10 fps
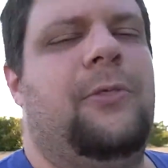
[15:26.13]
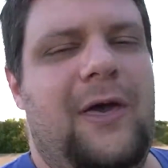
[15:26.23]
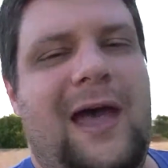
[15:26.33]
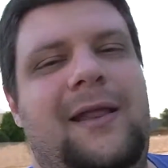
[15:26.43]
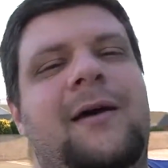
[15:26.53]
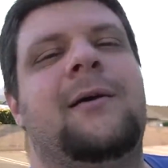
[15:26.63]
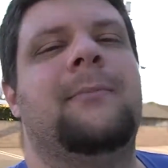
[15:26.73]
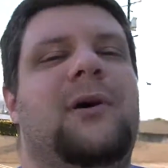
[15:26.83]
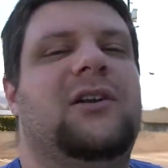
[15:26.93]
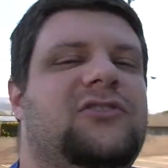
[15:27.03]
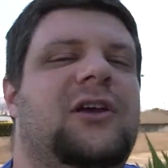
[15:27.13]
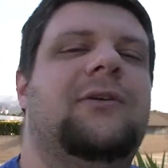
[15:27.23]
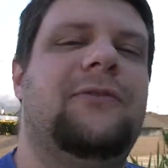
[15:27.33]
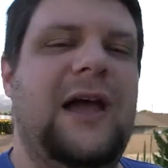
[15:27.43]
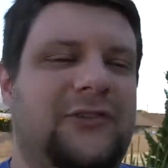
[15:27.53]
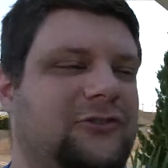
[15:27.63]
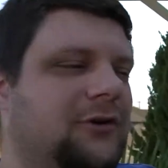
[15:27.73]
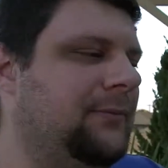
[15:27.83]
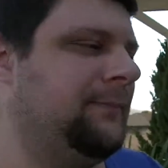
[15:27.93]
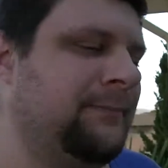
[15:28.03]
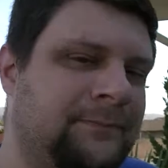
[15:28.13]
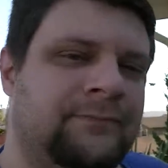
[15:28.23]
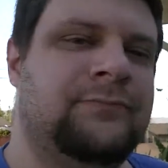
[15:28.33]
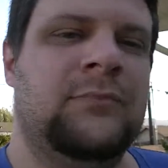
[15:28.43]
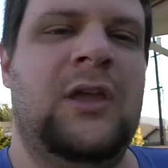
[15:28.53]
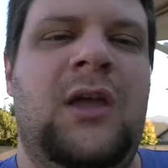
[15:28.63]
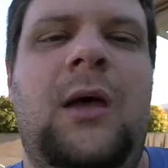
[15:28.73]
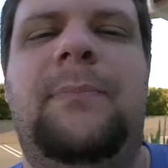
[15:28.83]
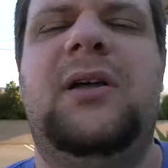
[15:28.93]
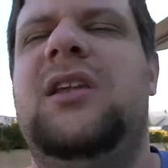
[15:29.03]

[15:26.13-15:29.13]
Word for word: that much faster. But